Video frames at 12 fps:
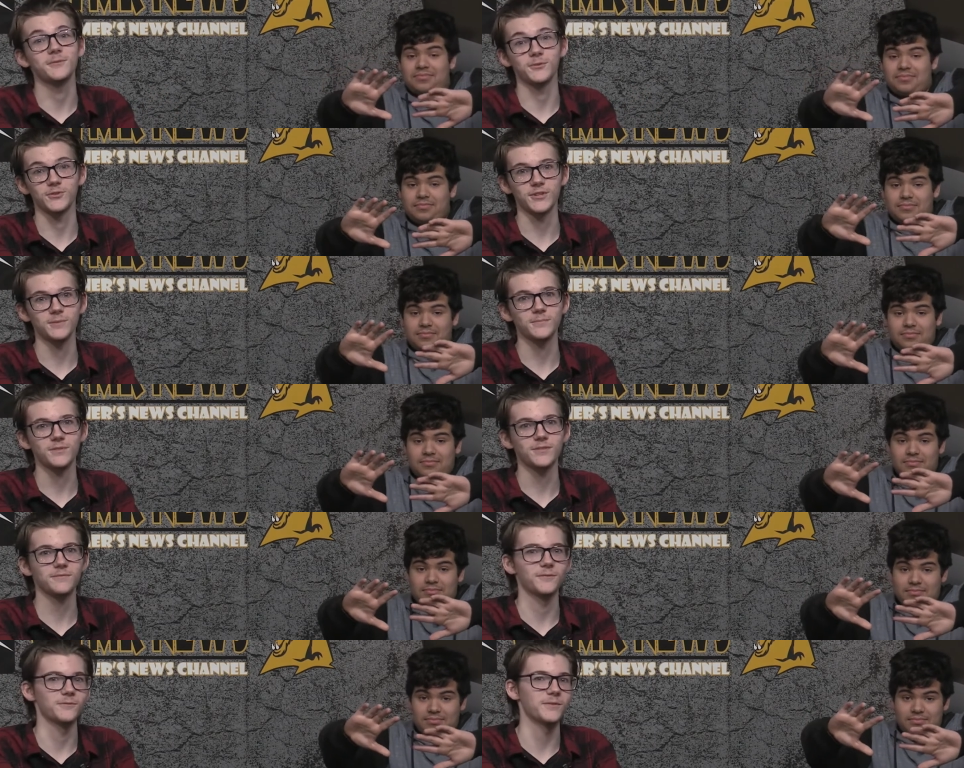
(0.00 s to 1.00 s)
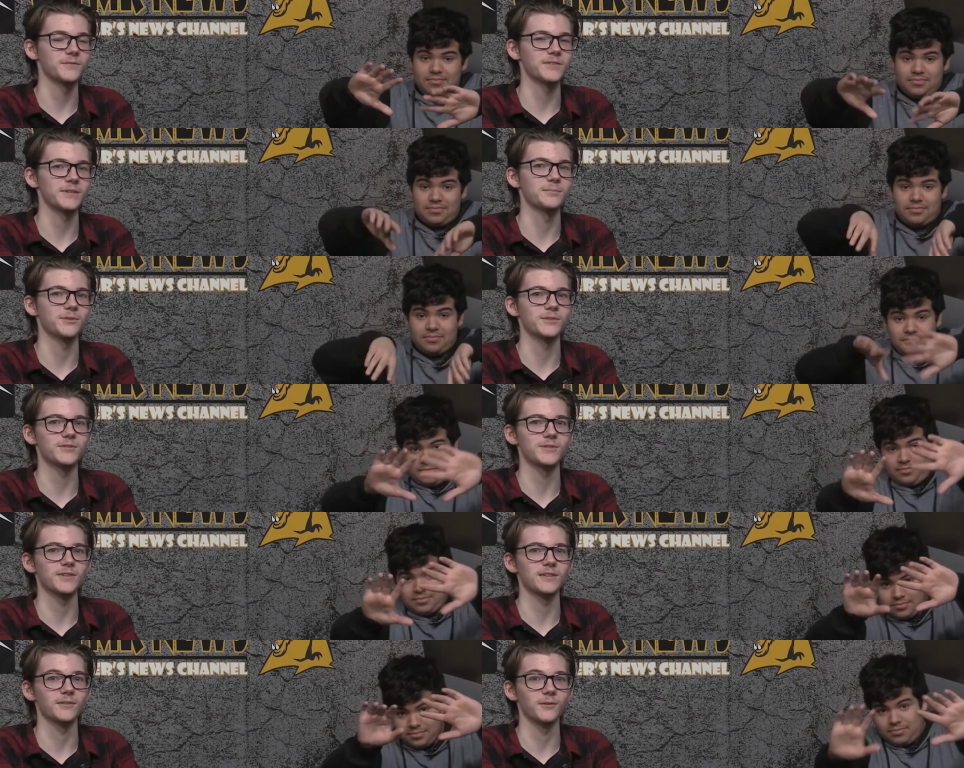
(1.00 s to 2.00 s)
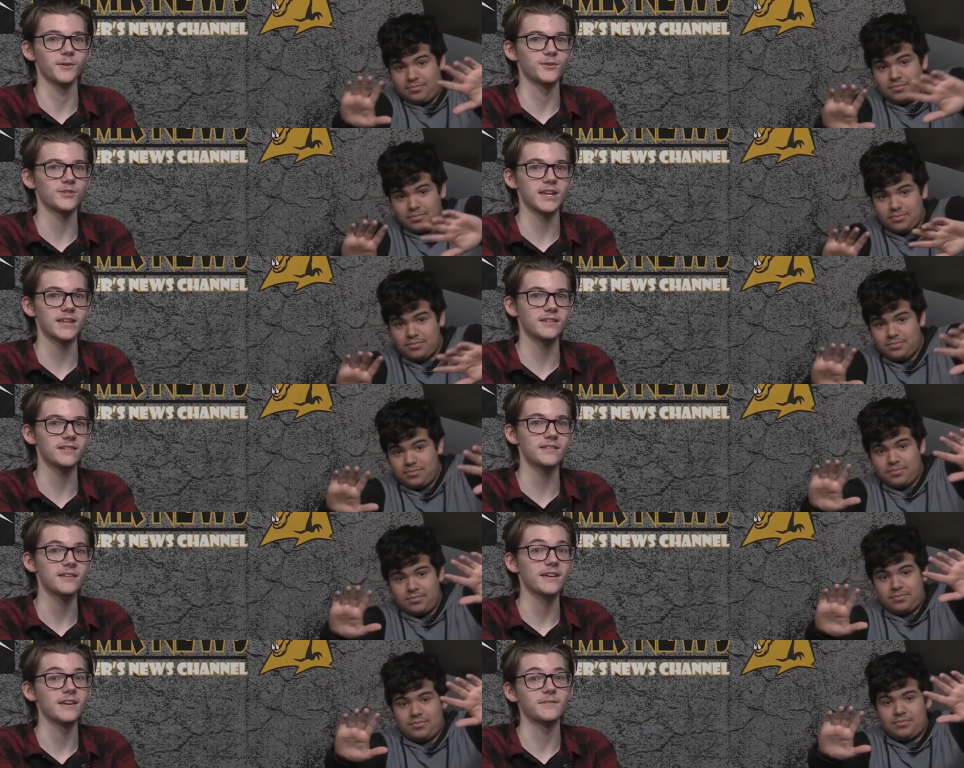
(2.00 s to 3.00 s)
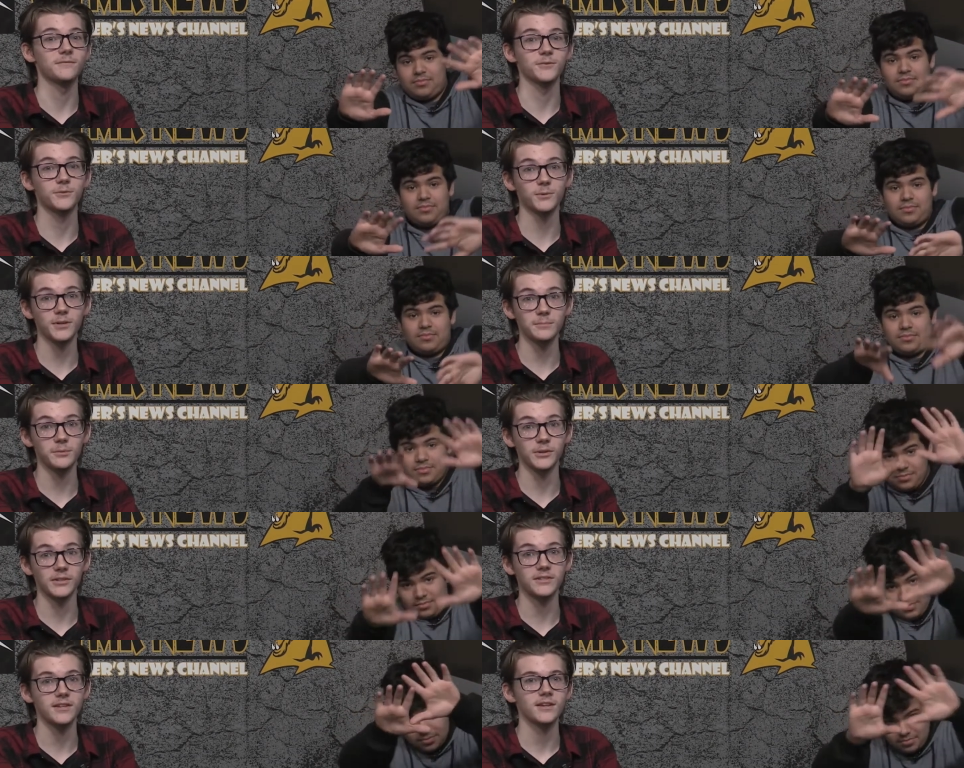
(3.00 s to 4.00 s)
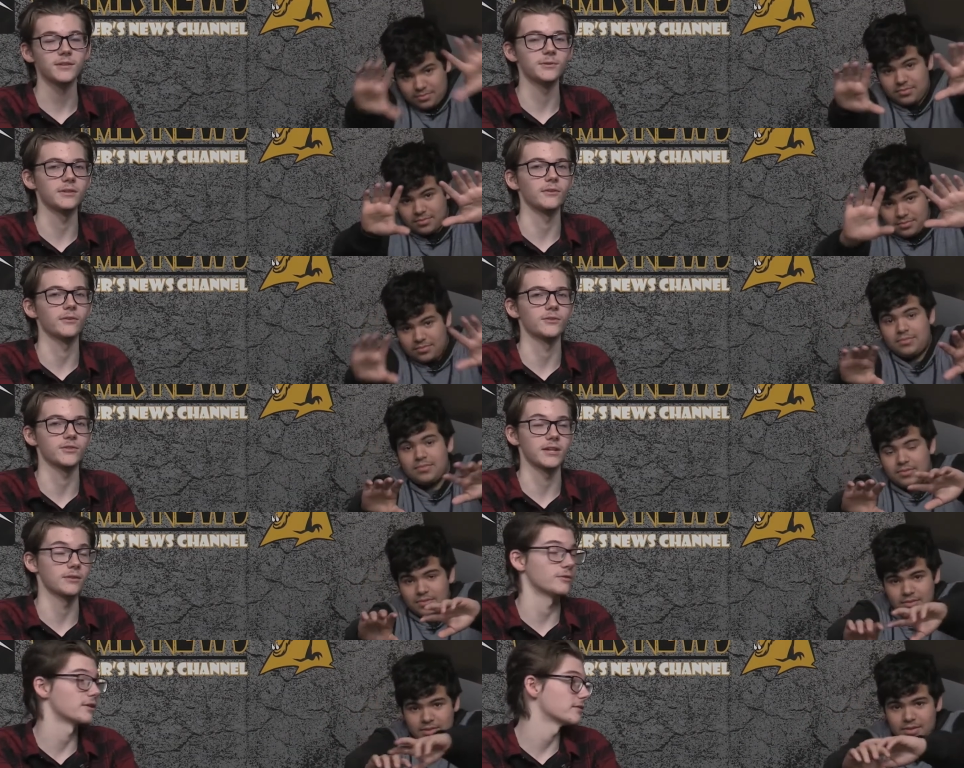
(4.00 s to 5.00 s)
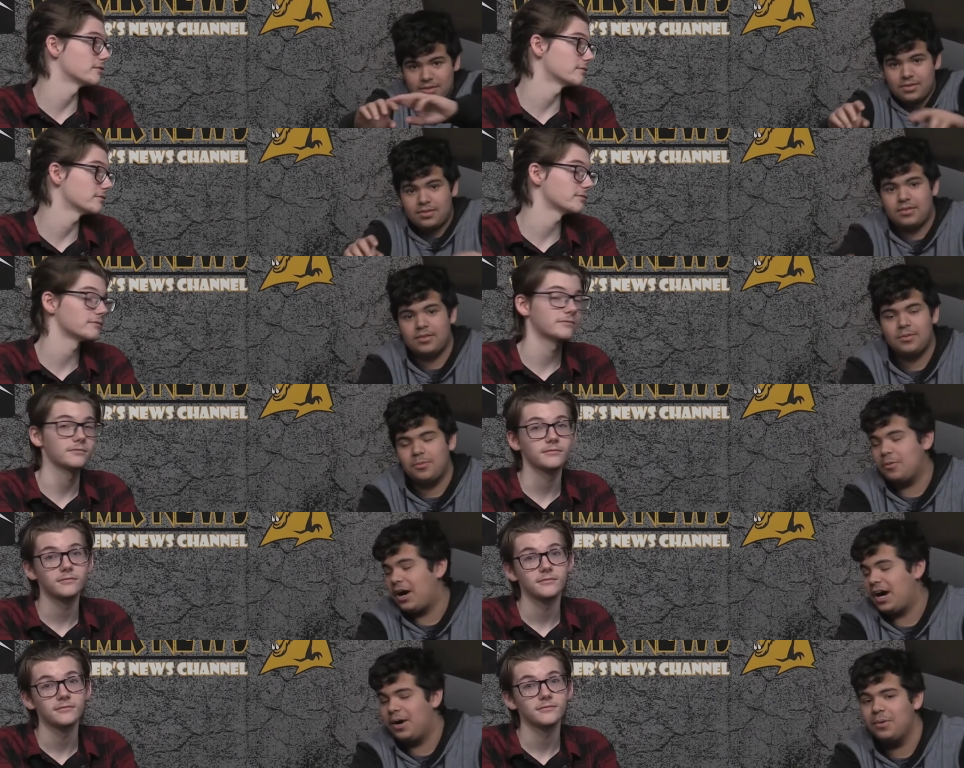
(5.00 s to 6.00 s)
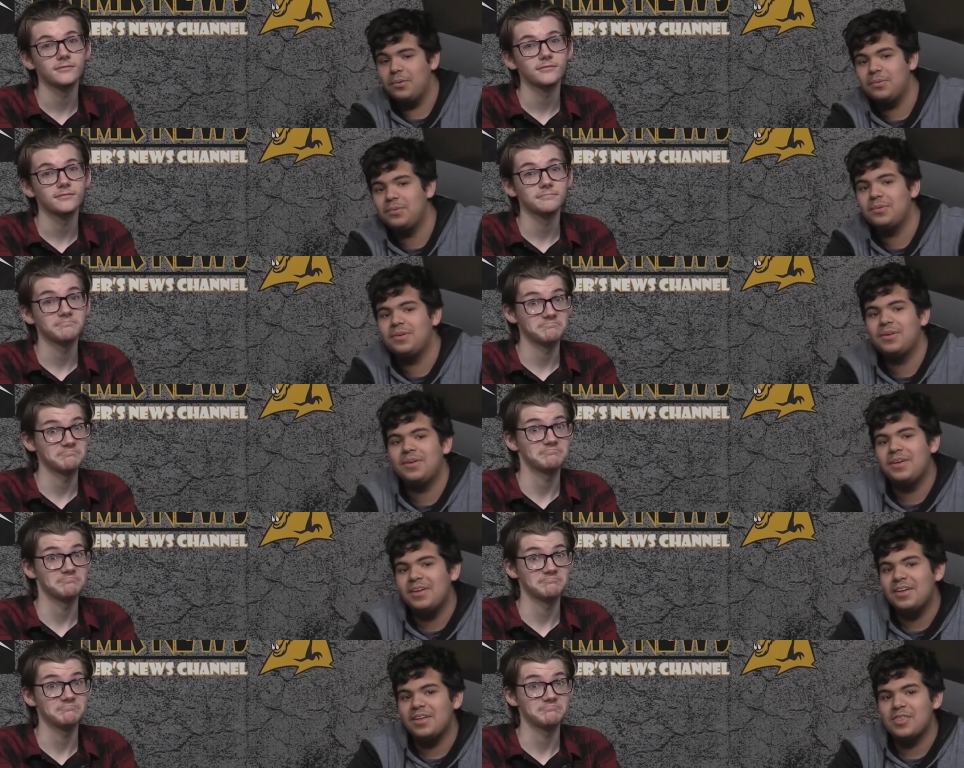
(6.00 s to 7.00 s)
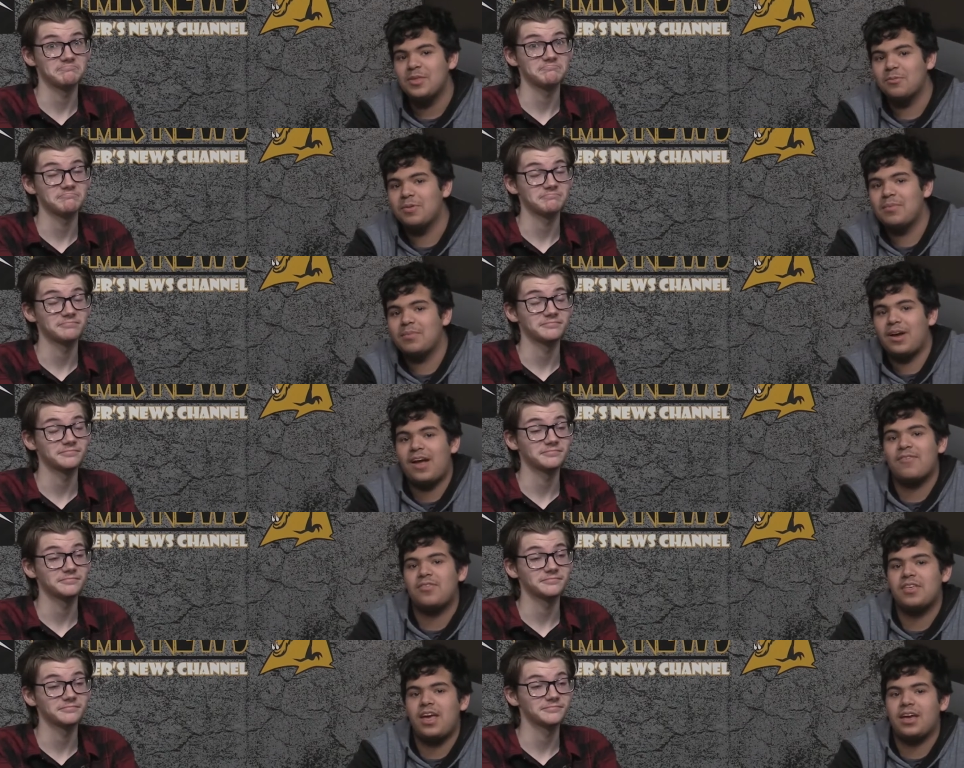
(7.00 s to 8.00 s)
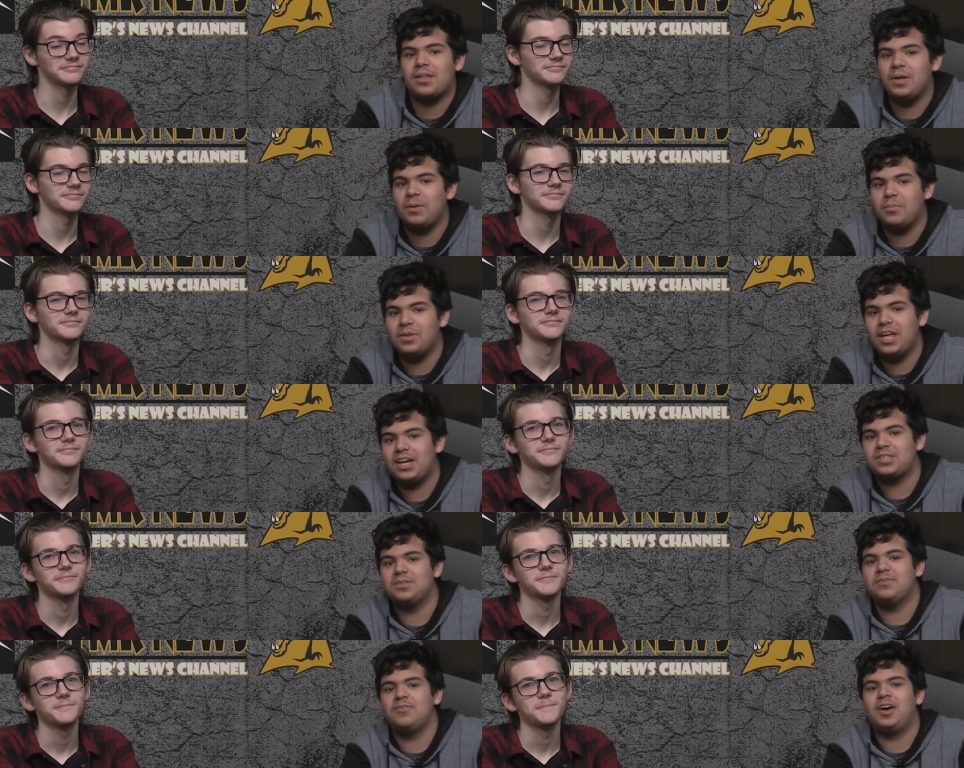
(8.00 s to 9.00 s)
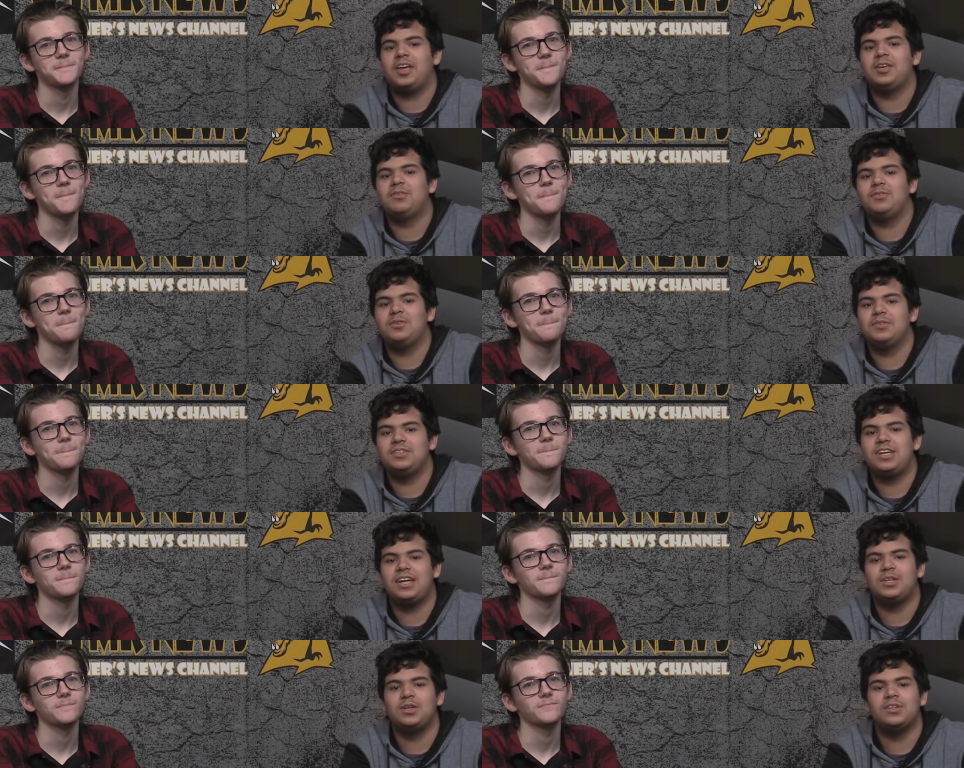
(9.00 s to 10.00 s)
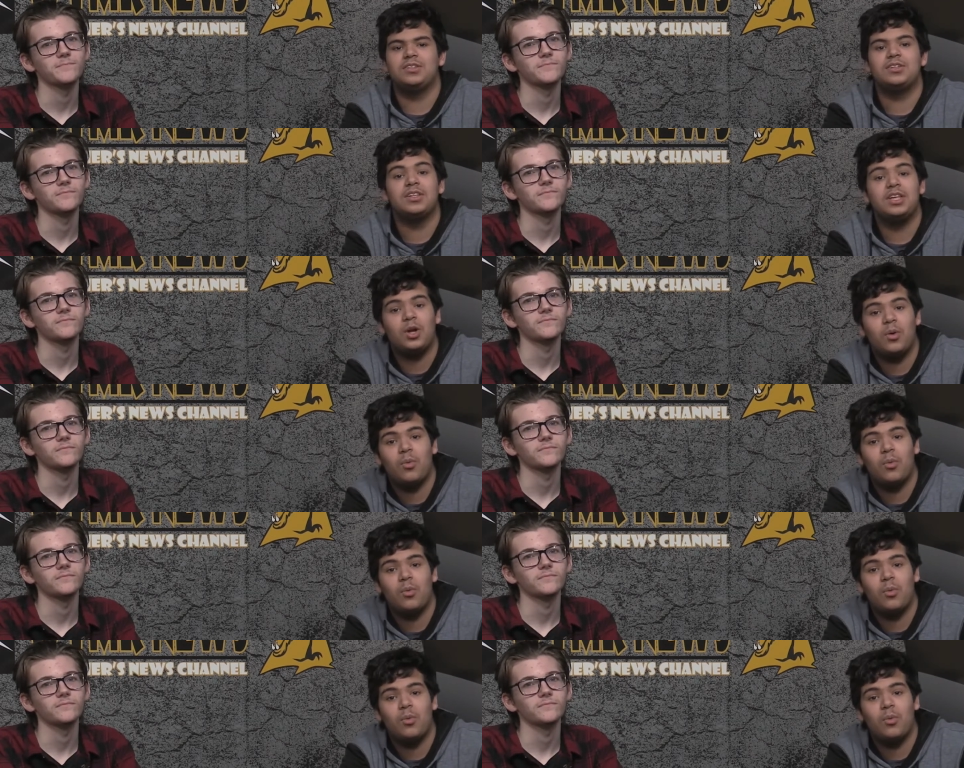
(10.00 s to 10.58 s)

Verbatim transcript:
Speaker 1: or chips. For 15 points, you can get a large candy. And for 20 points, you can get a large Gatorade.
Speaker 2: Wow. The Whitmer FCA Club would like to invite you to attend the Toledo